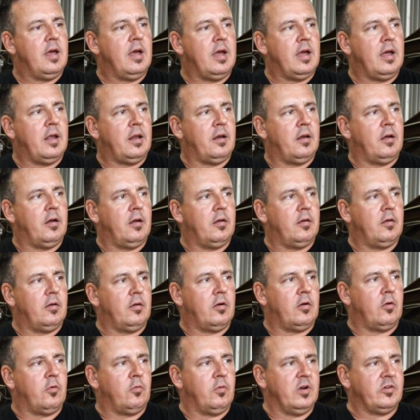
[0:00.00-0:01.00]
And
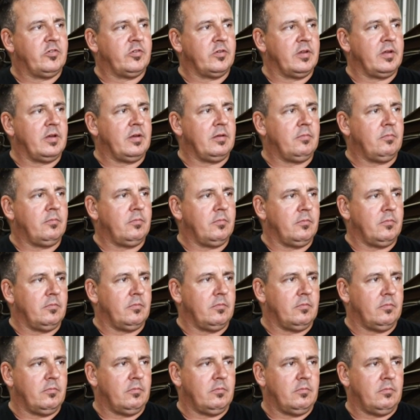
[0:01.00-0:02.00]
originally
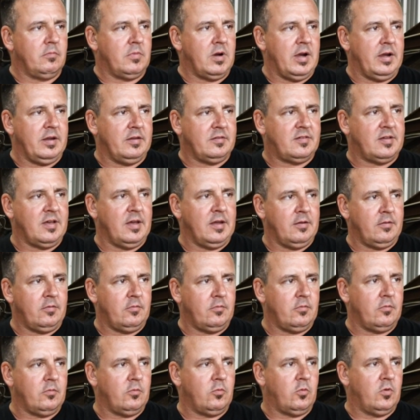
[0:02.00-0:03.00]
my intent
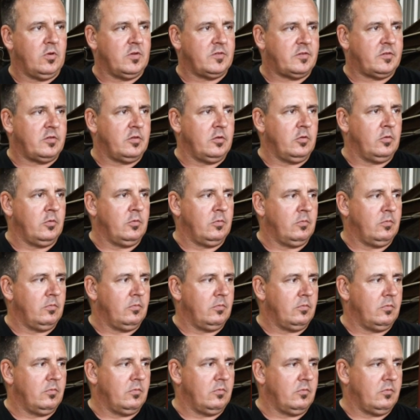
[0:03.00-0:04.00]
was to
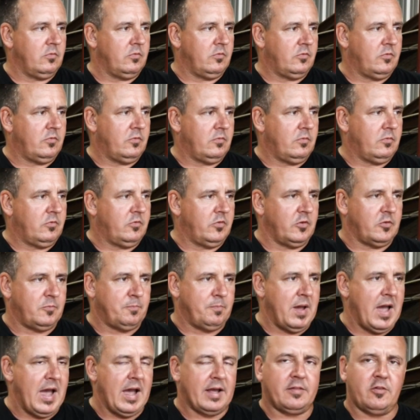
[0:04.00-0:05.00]
just
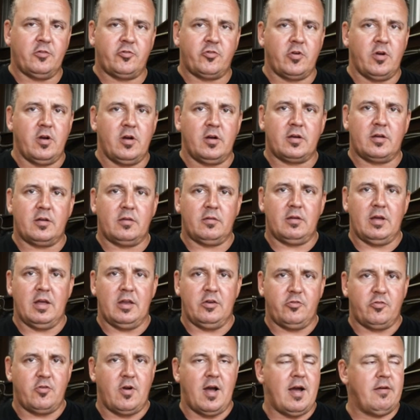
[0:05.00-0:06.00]
bag the truck
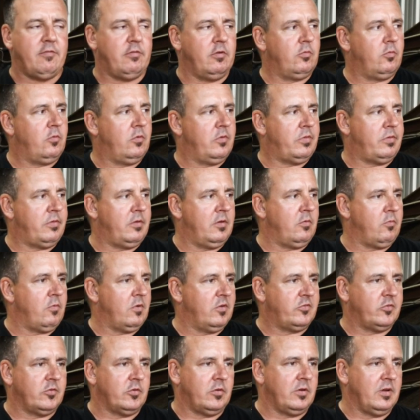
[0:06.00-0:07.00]
and drive it with the
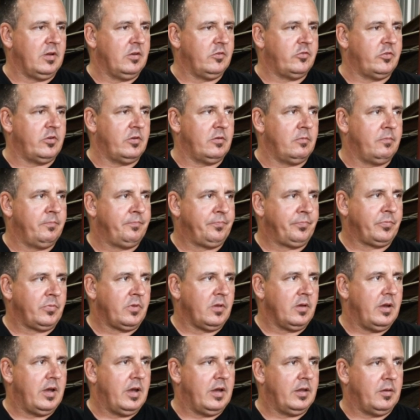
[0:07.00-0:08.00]
original engine
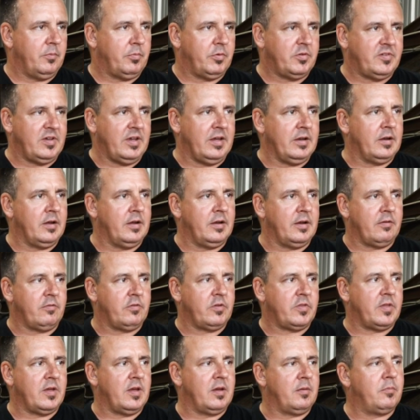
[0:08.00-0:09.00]
and the patina and
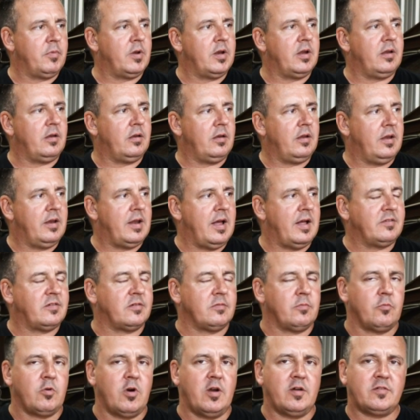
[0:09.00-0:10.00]
everything, but it had
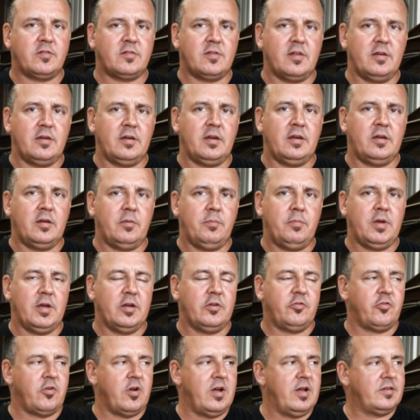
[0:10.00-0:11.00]
some rust that needed to be
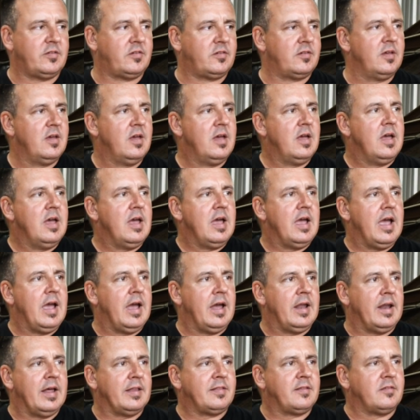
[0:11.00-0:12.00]
addressed.
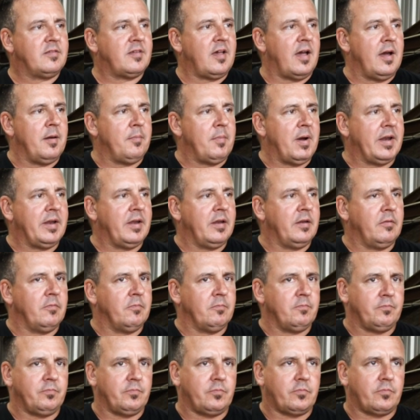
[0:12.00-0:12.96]
And at the time I didn't